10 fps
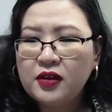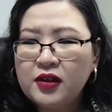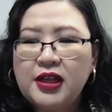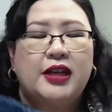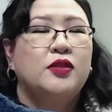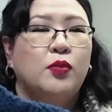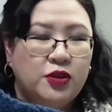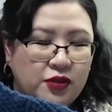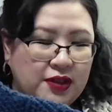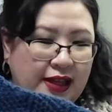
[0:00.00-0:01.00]
Yes,
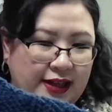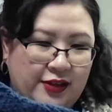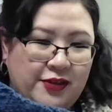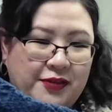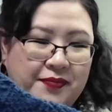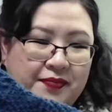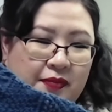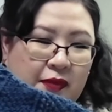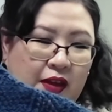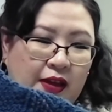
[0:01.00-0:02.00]
Wonderland Heather.
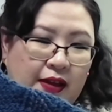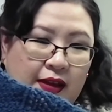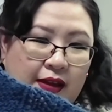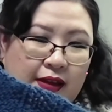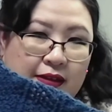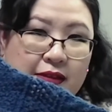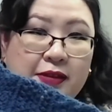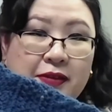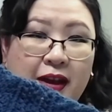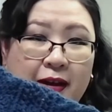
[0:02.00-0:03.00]

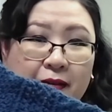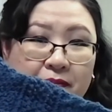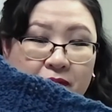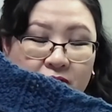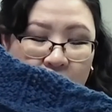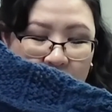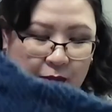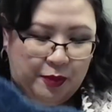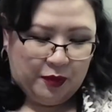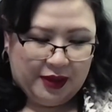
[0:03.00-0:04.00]
So yeah, very
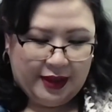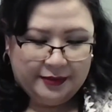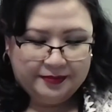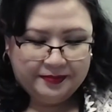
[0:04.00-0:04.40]
happy with that.